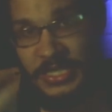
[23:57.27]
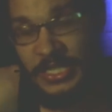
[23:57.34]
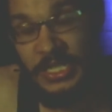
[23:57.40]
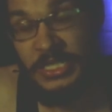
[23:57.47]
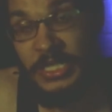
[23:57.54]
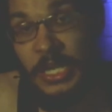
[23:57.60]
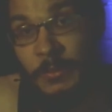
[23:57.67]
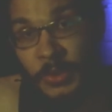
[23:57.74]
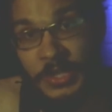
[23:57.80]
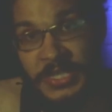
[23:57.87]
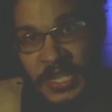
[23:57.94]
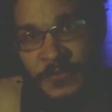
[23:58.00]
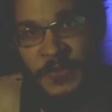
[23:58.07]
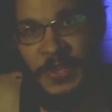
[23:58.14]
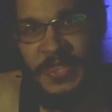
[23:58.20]
It doesn't get more
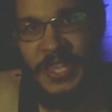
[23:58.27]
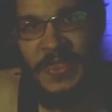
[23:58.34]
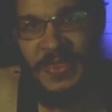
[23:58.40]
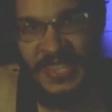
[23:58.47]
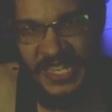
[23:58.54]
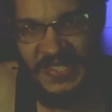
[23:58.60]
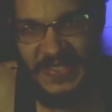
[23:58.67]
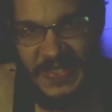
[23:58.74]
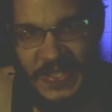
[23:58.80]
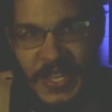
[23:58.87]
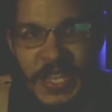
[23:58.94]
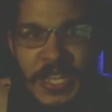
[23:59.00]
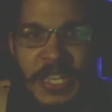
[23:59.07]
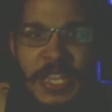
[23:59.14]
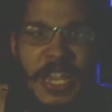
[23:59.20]
different than this.
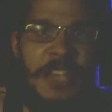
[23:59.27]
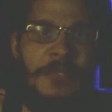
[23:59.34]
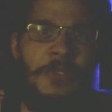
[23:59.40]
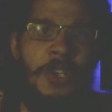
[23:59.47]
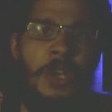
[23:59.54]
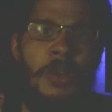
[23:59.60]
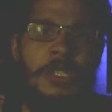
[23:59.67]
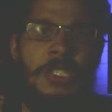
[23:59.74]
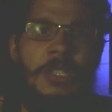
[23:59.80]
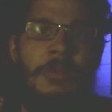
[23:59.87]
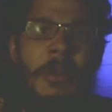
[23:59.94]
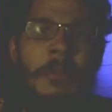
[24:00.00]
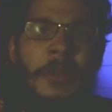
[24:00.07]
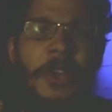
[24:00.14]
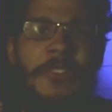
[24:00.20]
As we go into the
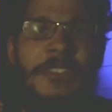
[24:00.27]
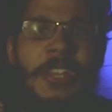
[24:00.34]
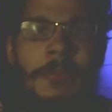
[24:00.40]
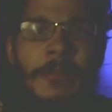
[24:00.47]
Mimosa